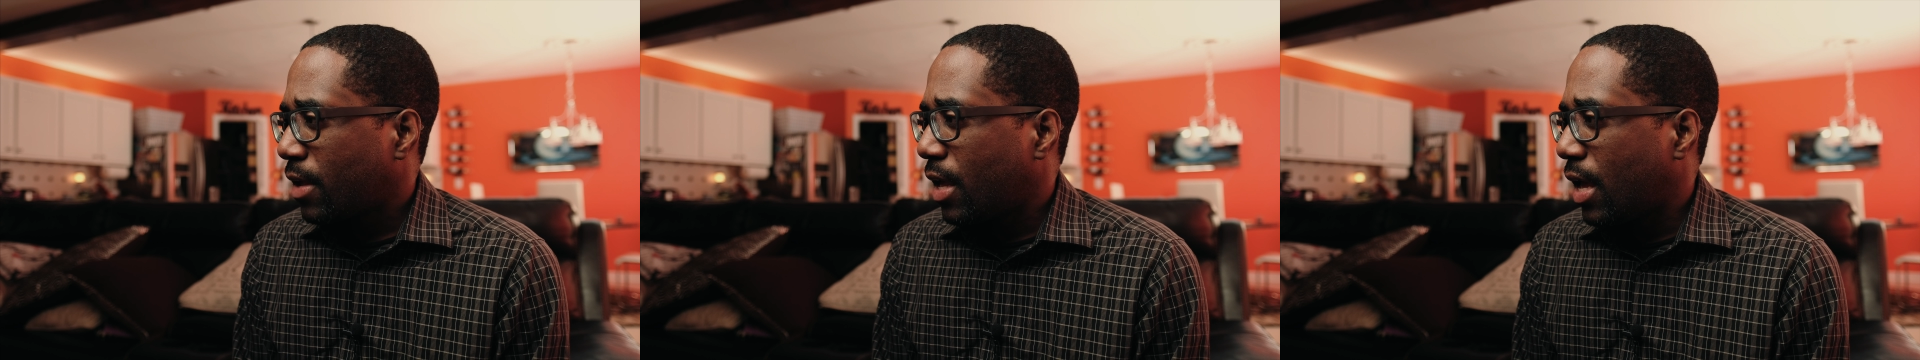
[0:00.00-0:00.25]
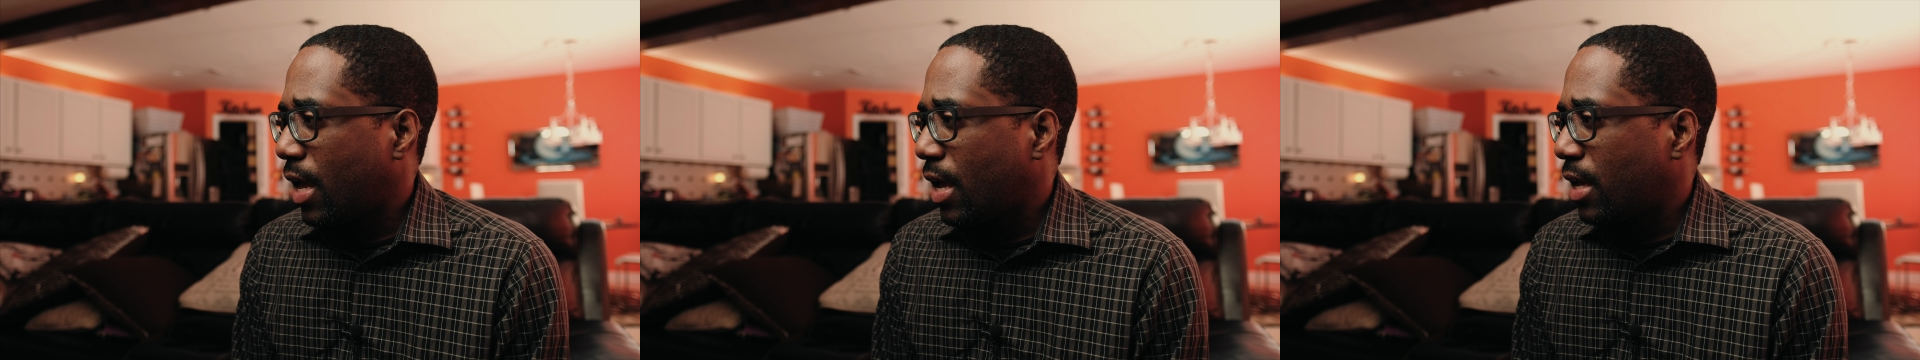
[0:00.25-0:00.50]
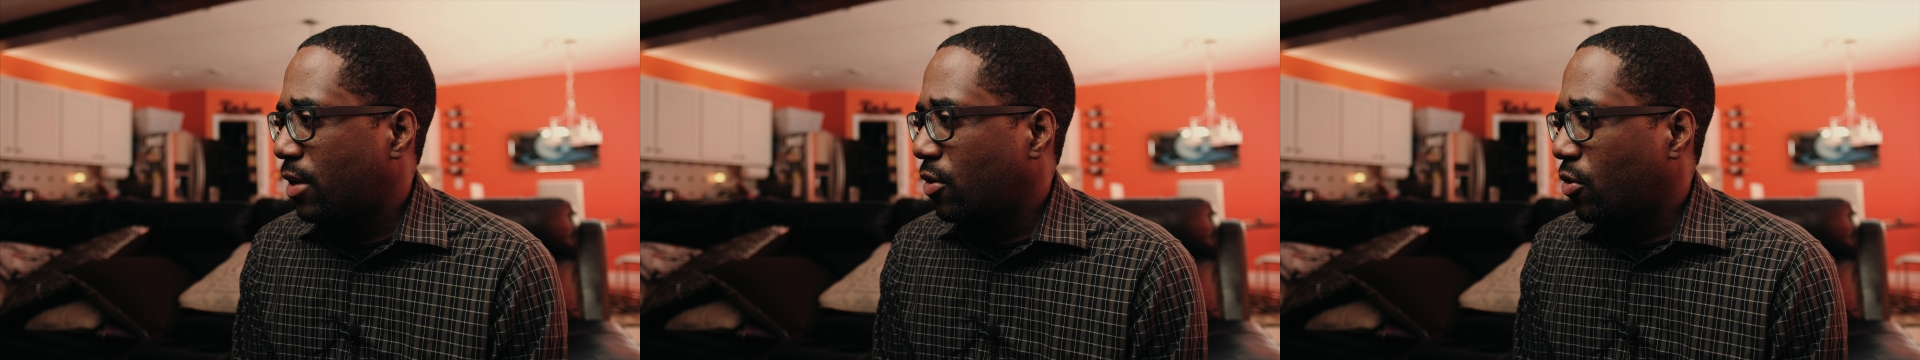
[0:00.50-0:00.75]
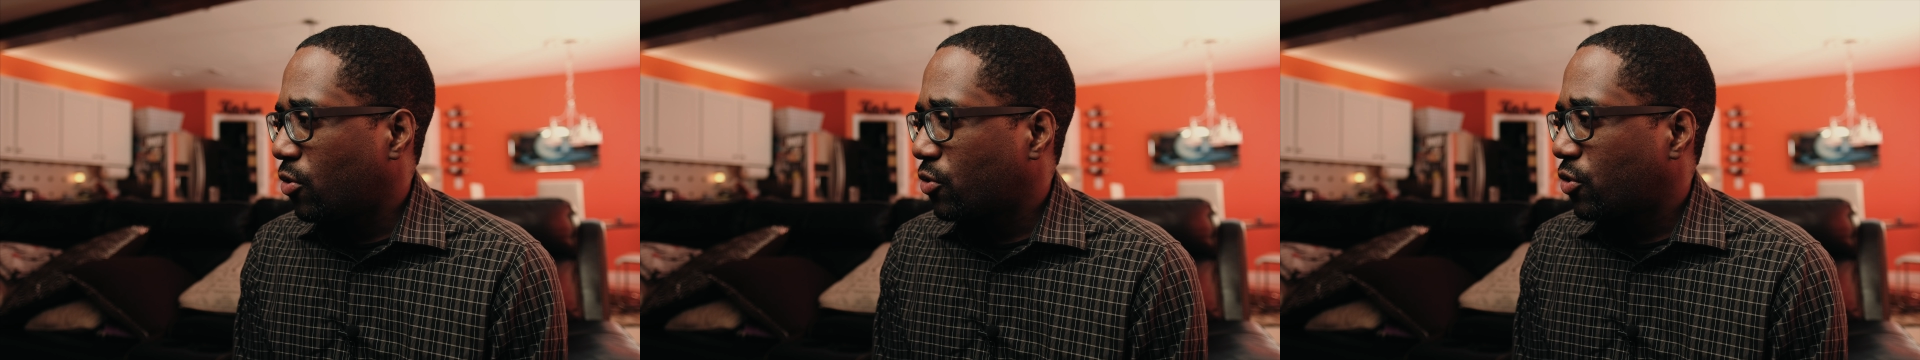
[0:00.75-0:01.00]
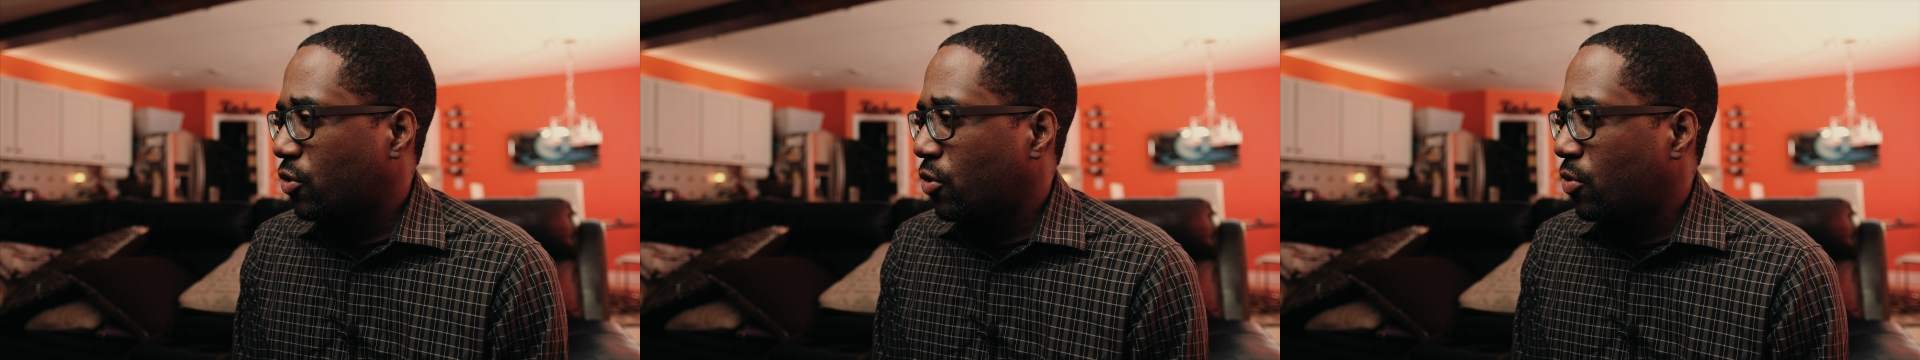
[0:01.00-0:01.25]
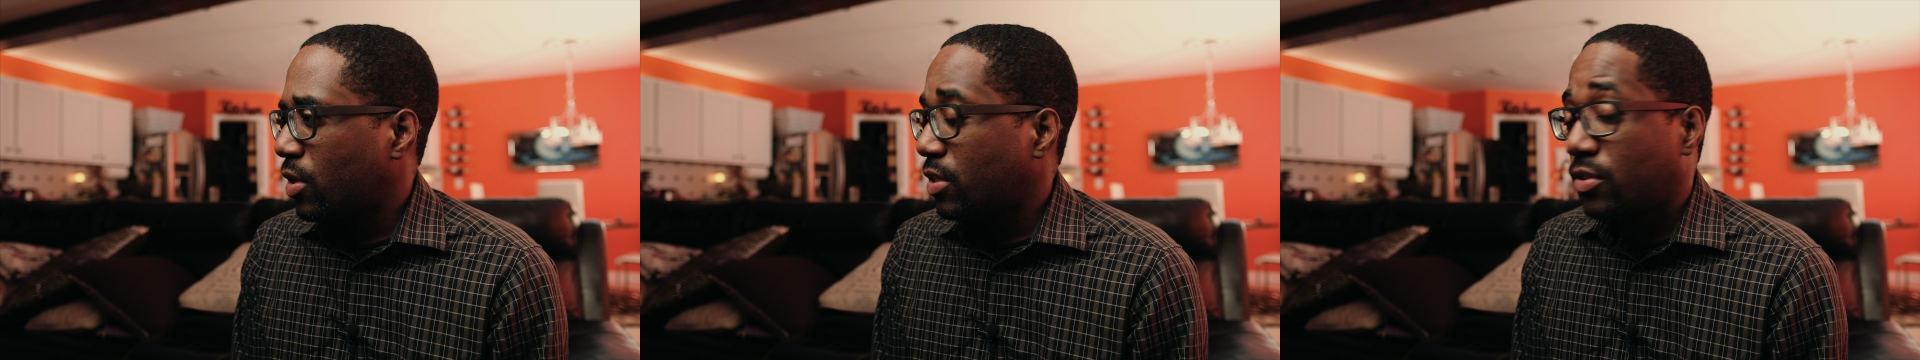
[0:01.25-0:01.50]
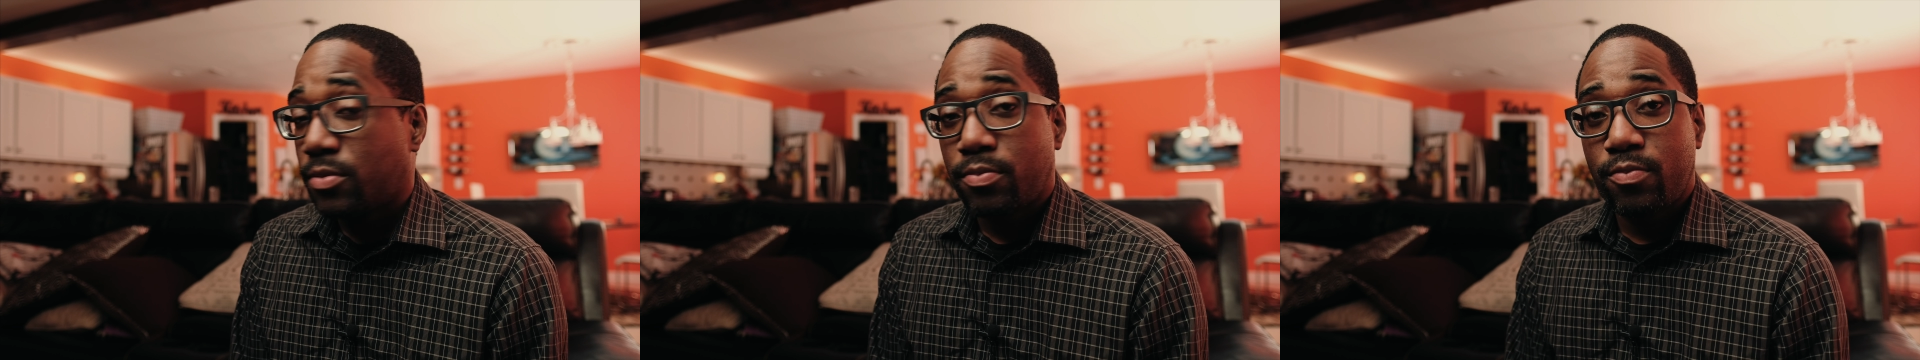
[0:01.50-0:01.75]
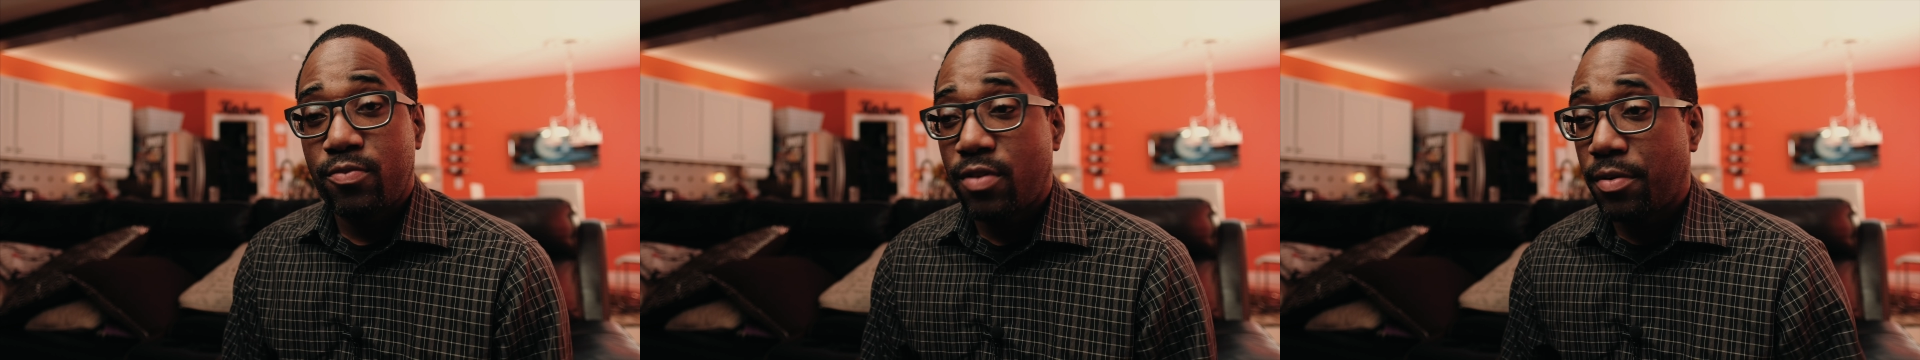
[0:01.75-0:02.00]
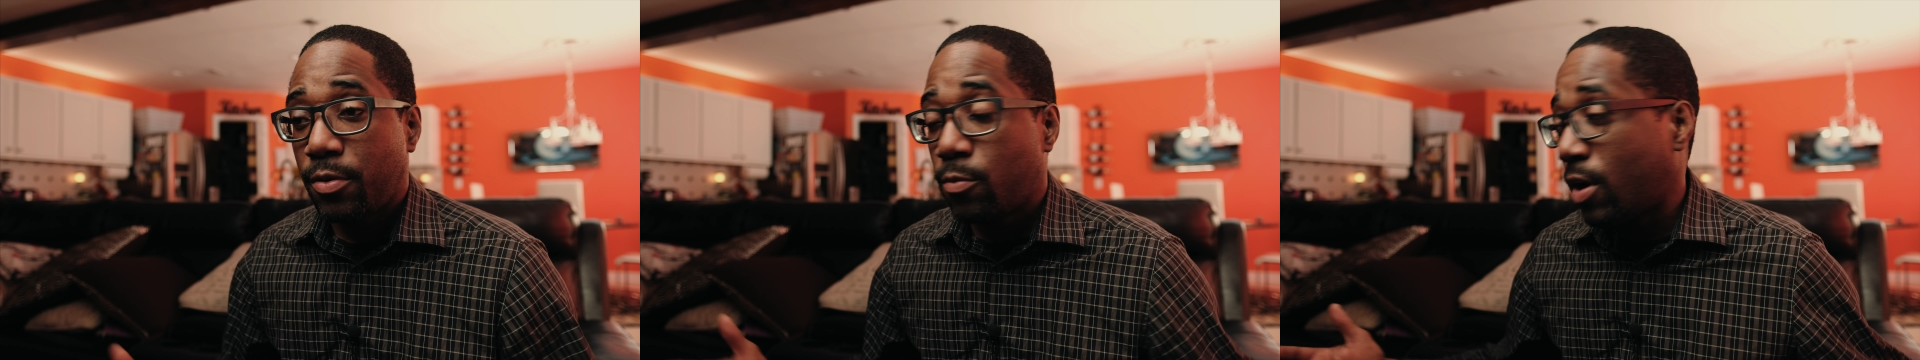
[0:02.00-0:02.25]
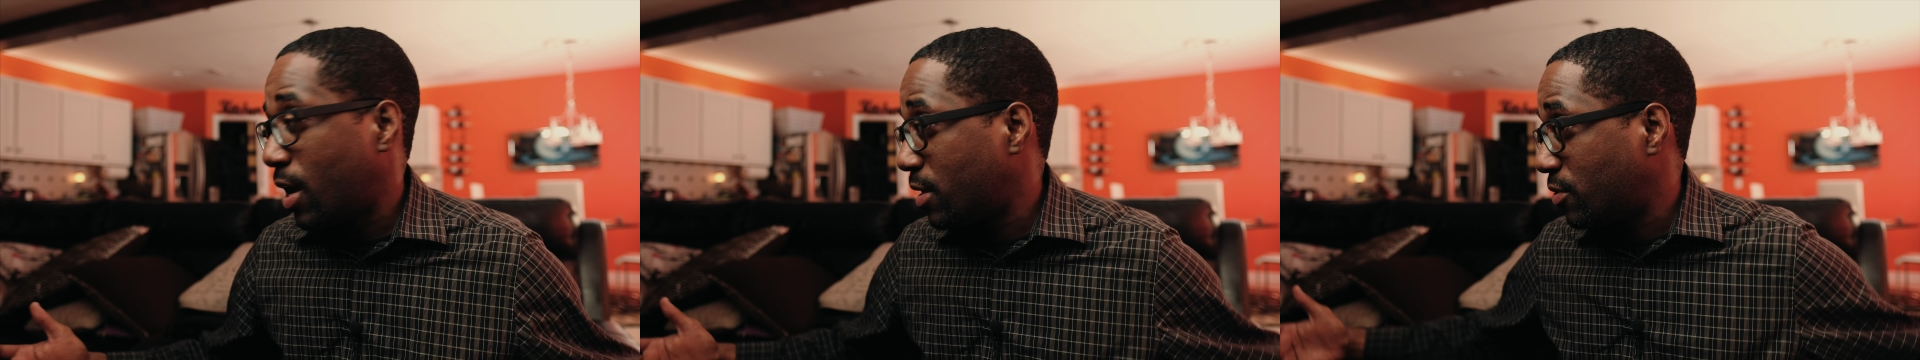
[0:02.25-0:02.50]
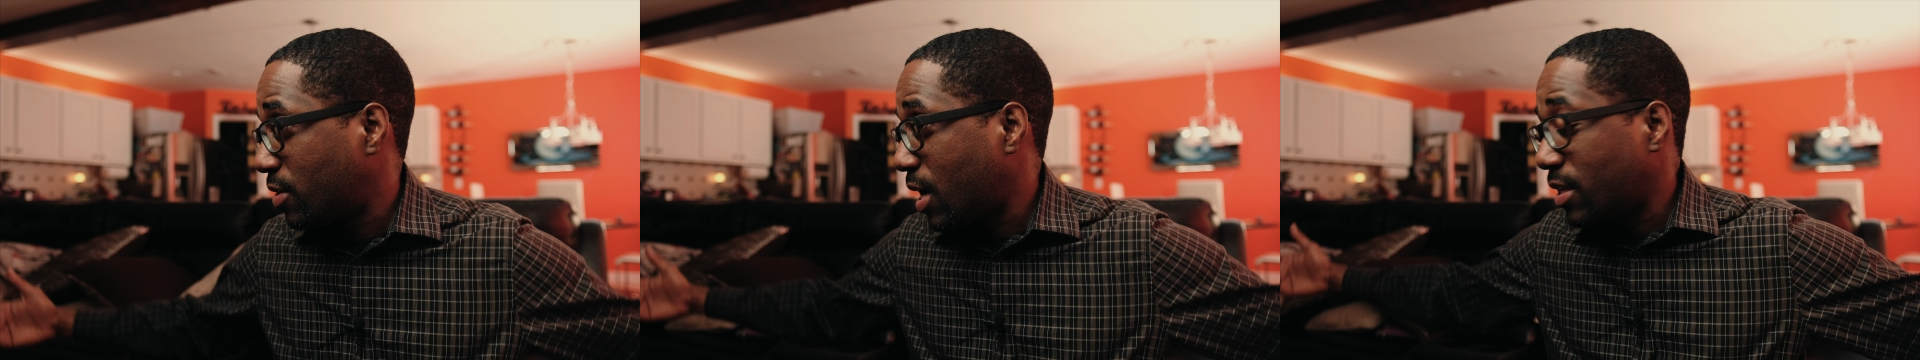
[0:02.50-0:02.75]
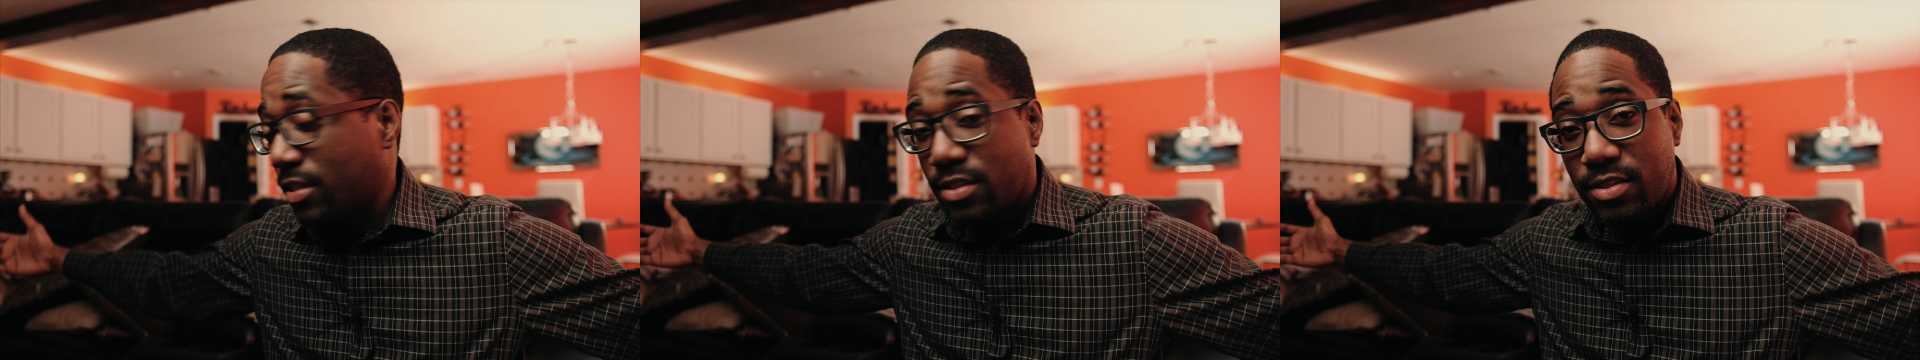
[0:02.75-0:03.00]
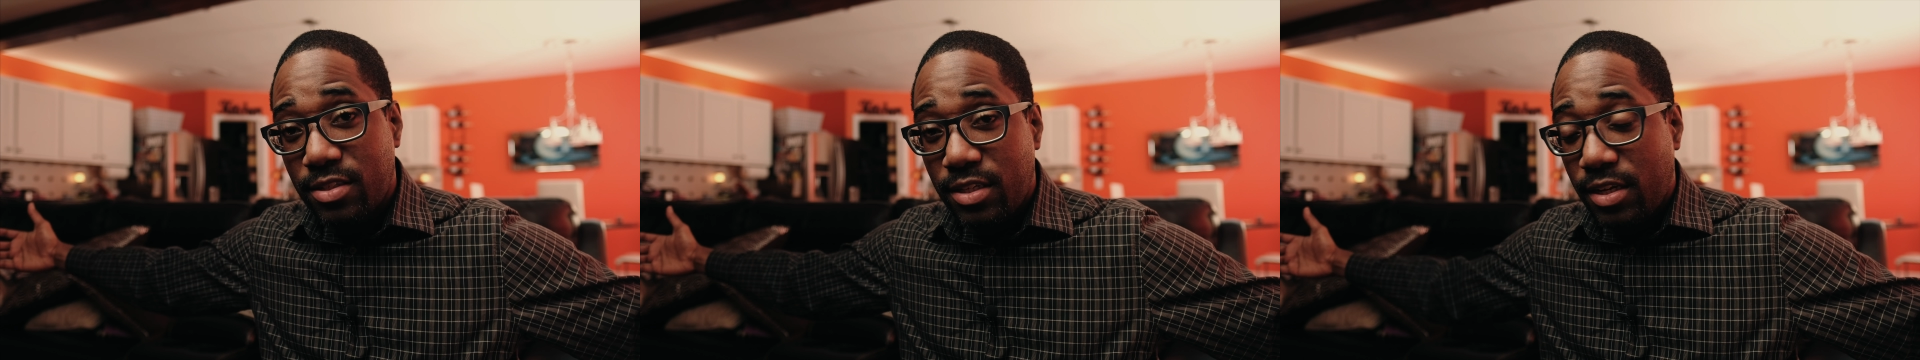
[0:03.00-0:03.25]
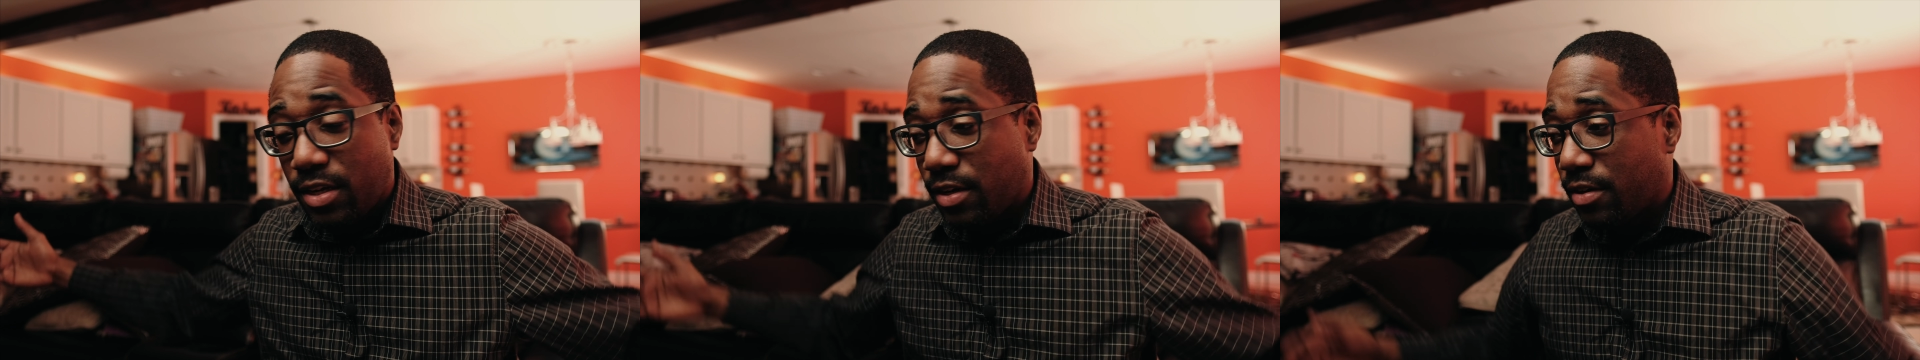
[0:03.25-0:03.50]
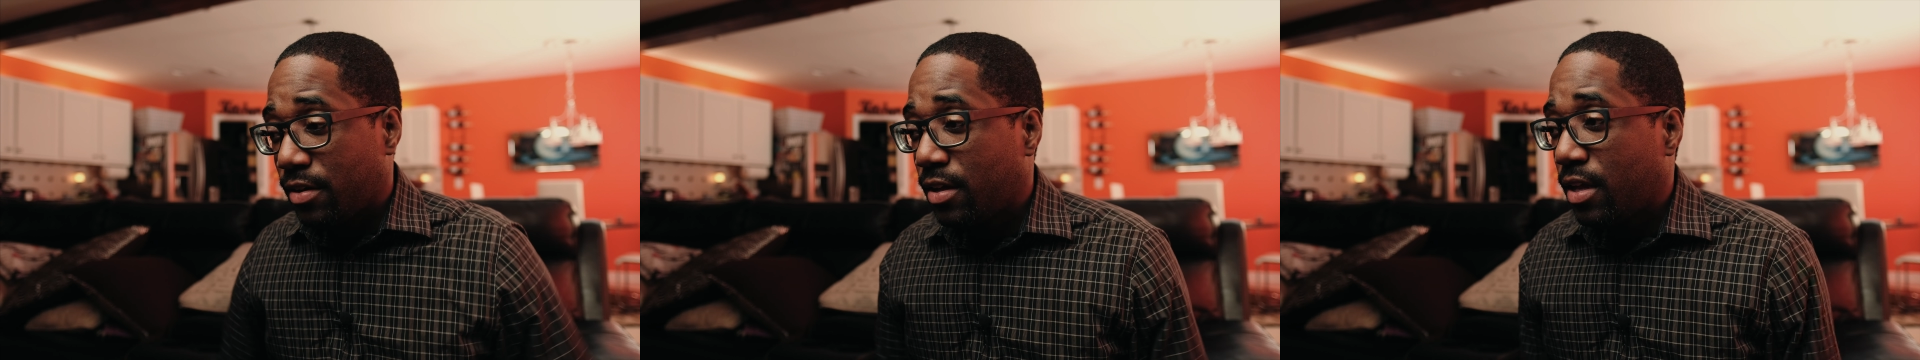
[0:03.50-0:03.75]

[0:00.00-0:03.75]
and also it's very wide, as you guys can see here.